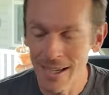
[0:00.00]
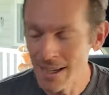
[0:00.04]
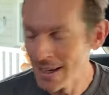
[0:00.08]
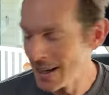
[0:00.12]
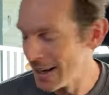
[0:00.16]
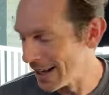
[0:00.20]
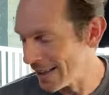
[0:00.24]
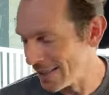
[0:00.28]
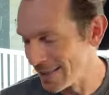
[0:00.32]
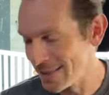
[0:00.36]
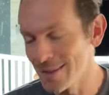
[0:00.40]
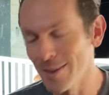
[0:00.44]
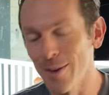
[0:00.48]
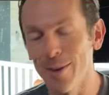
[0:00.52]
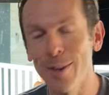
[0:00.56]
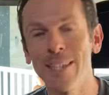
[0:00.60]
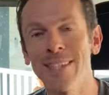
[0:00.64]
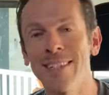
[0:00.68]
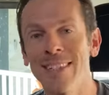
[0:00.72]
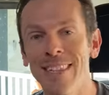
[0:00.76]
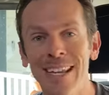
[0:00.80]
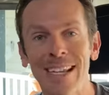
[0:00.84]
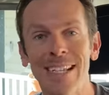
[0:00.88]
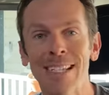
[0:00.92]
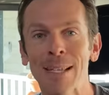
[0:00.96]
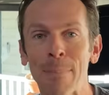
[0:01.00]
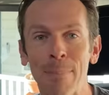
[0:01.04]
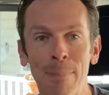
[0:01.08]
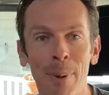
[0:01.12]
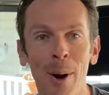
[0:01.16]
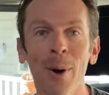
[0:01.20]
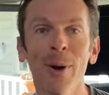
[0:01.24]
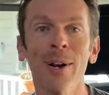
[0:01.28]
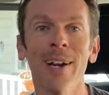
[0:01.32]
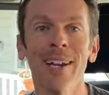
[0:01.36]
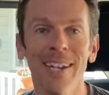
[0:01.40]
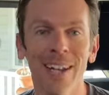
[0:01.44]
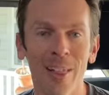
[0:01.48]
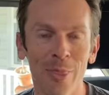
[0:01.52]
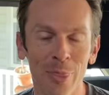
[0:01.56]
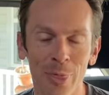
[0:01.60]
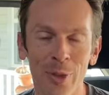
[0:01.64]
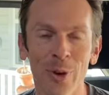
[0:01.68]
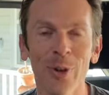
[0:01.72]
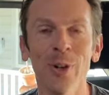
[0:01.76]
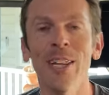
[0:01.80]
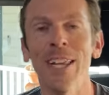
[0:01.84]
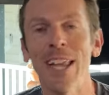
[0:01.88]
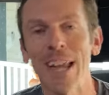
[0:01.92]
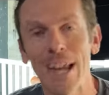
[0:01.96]
and so this thing's a bargain at
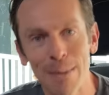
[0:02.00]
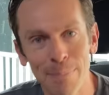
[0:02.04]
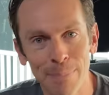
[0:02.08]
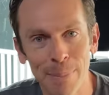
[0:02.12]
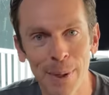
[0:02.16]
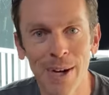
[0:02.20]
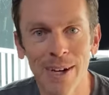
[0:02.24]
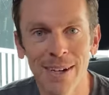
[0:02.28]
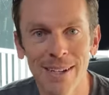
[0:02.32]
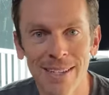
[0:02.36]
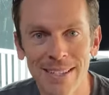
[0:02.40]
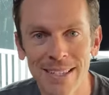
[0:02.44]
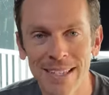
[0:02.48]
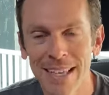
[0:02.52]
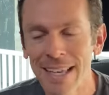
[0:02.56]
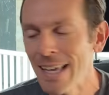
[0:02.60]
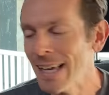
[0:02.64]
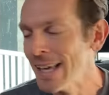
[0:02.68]
38 bucks.